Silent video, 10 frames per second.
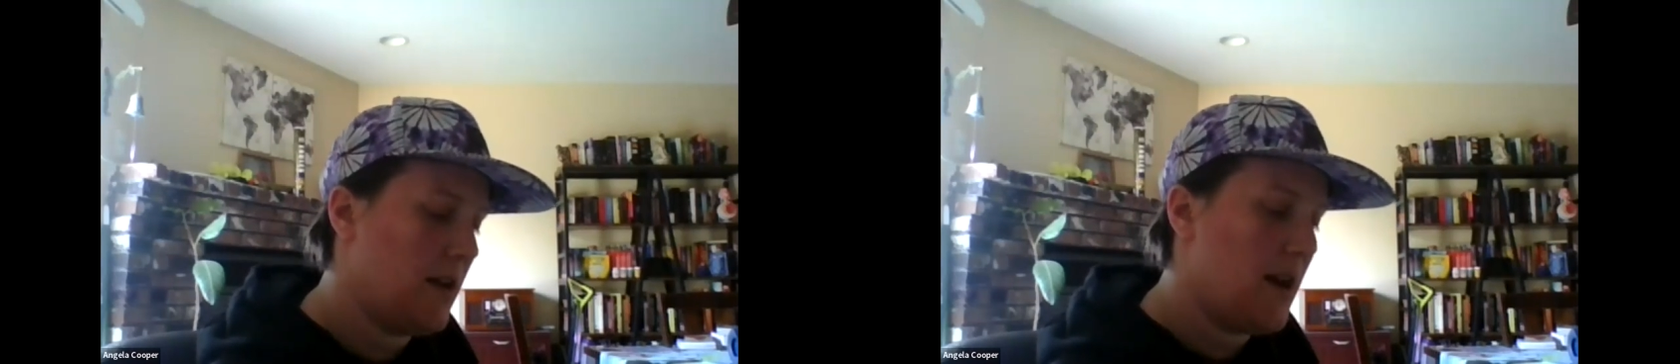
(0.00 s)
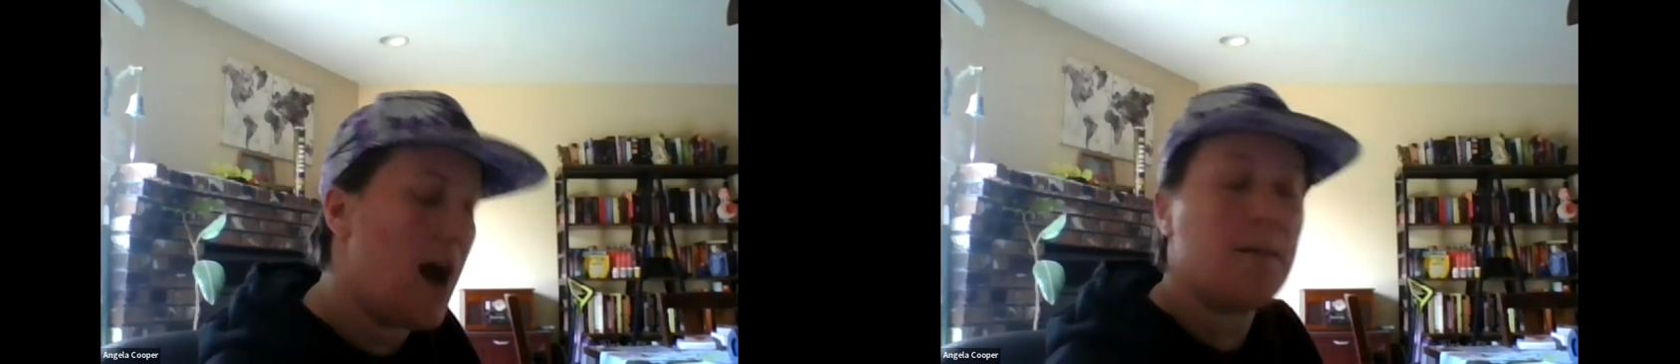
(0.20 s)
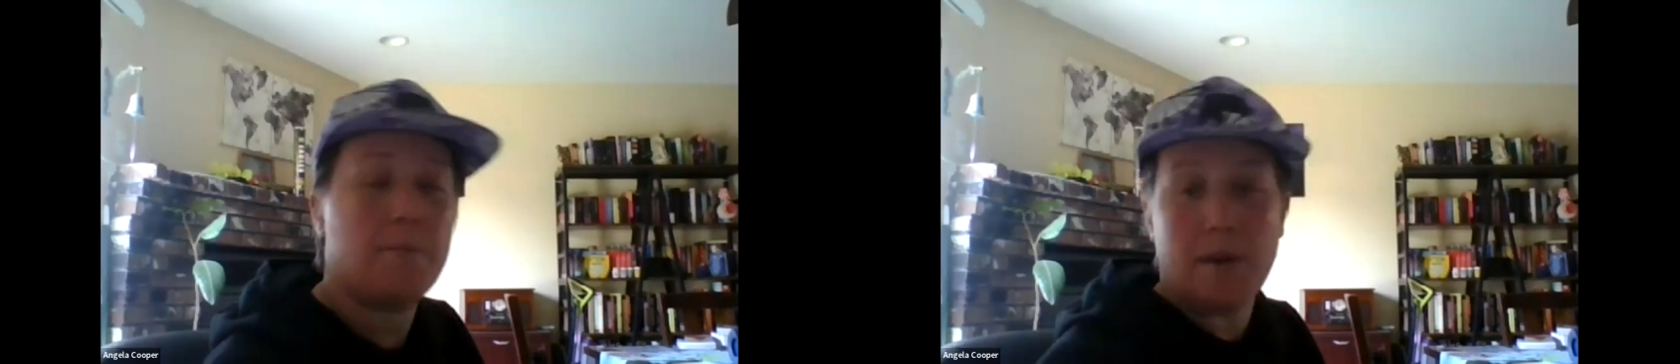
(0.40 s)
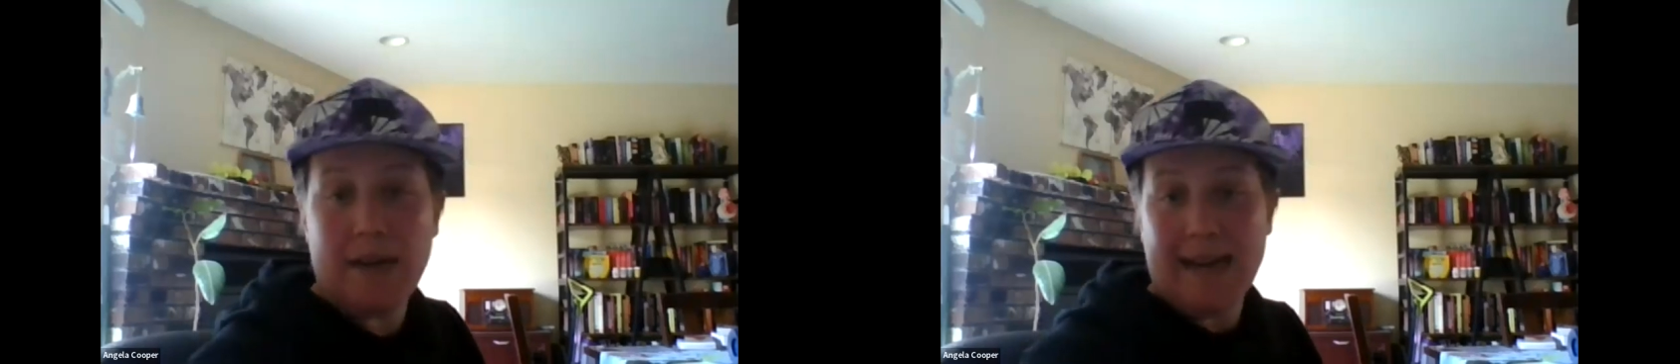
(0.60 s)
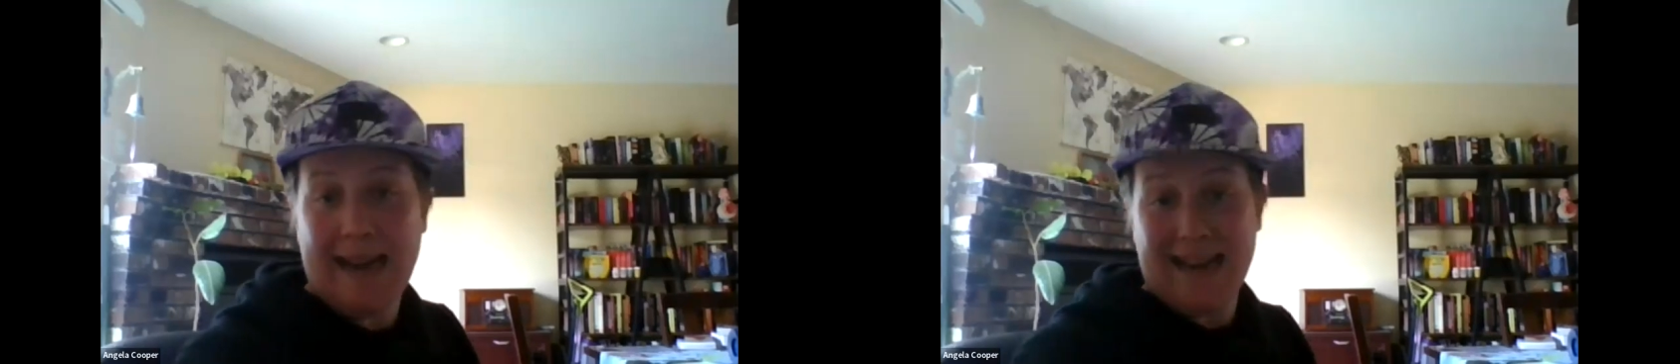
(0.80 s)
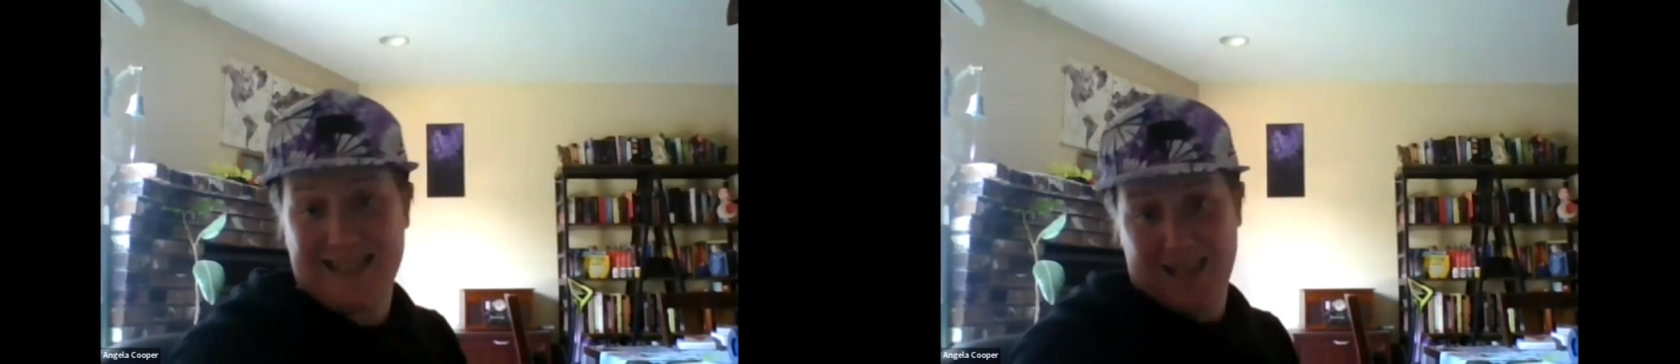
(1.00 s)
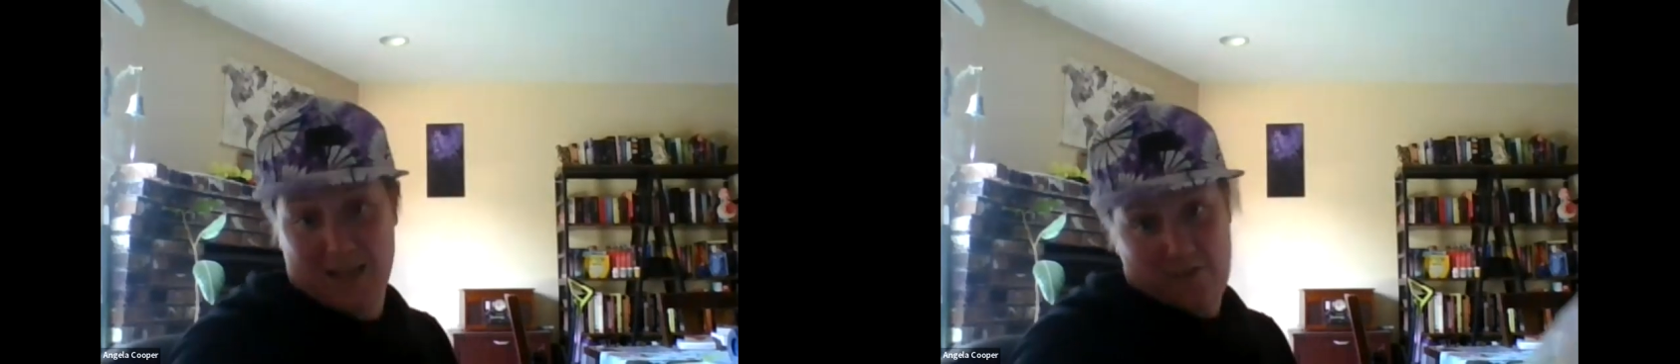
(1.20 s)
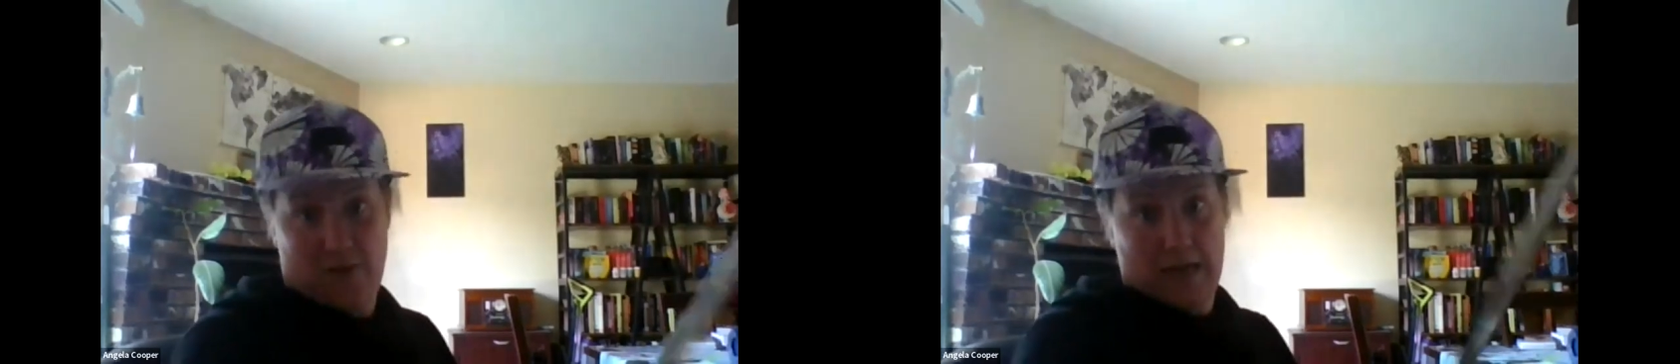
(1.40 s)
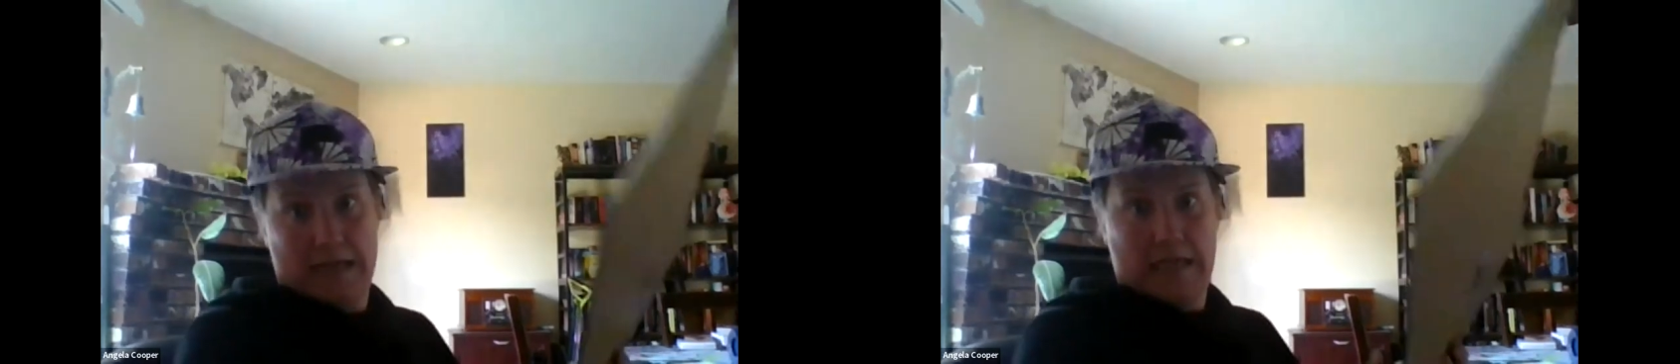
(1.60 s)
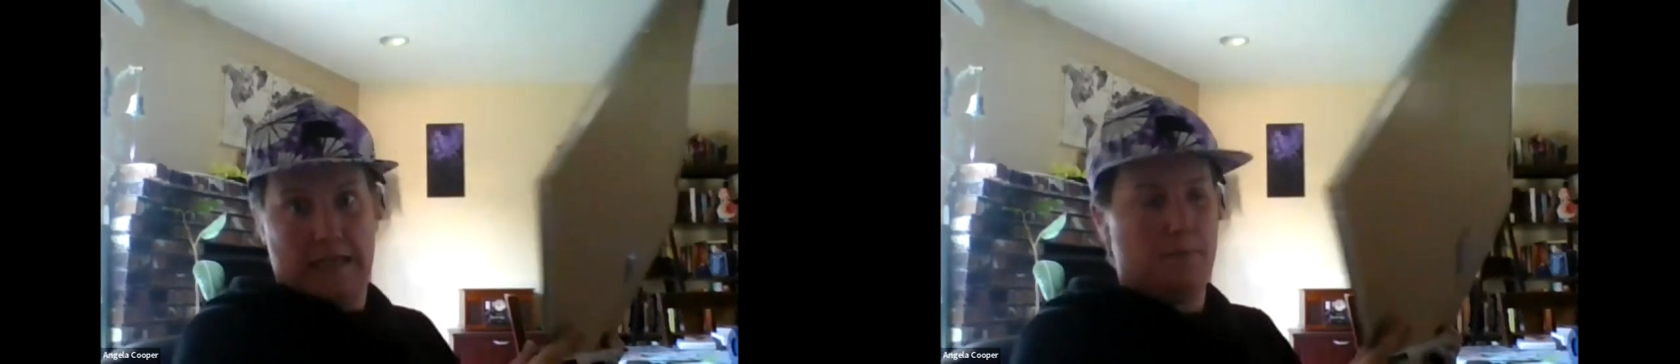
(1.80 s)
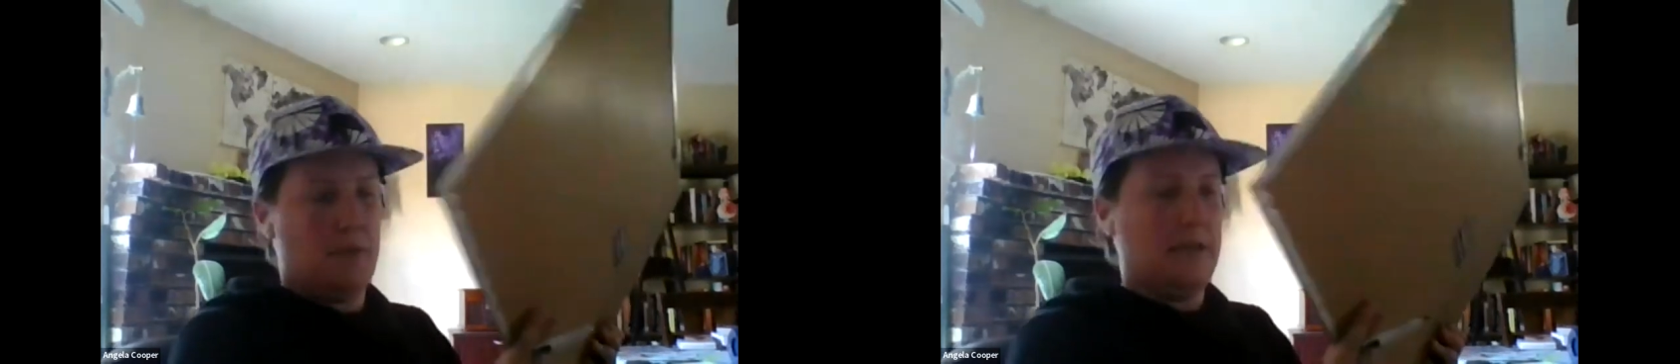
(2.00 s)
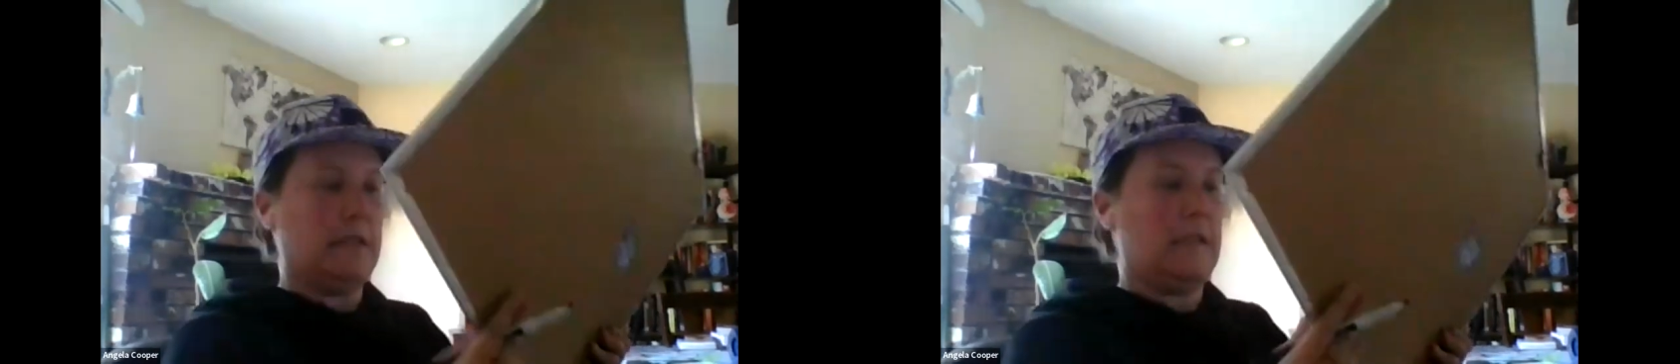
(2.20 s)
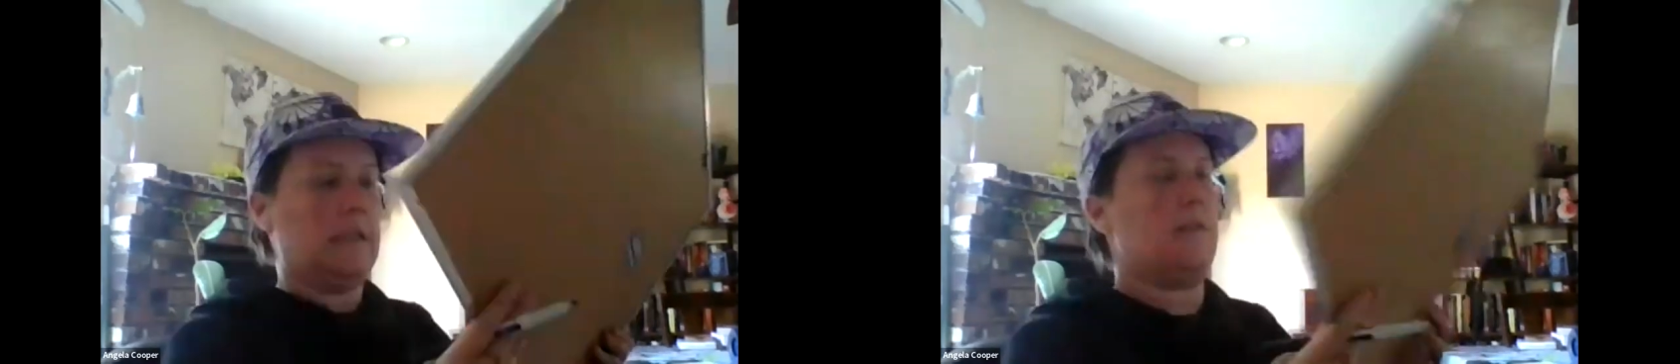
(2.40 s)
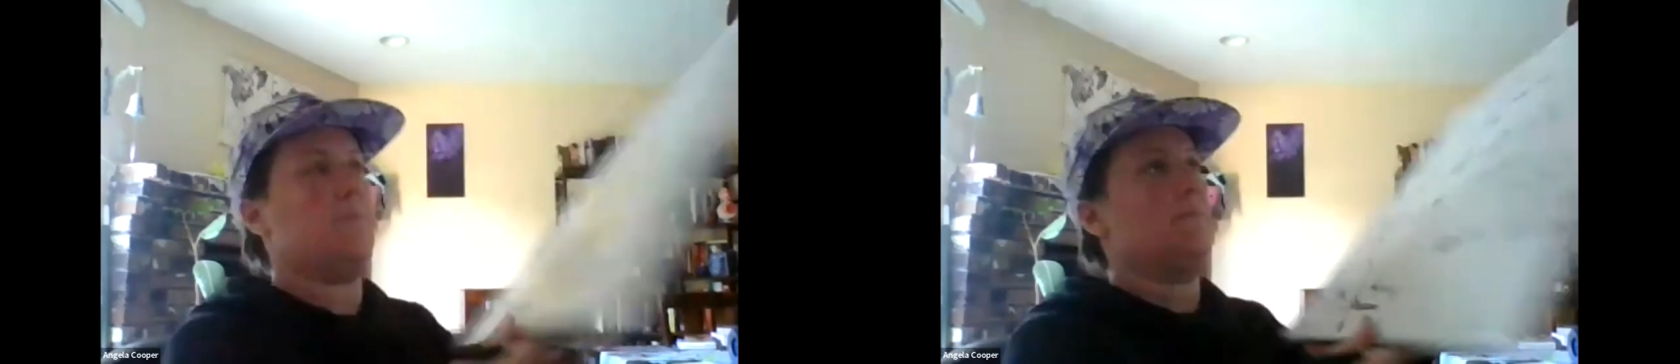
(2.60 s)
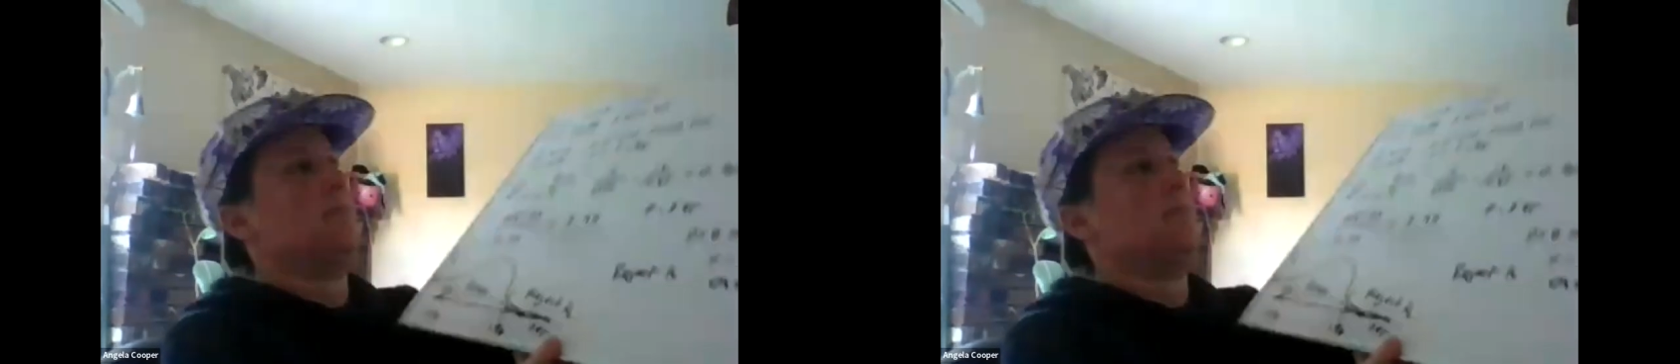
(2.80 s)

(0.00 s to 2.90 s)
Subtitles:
not be a significant limbist,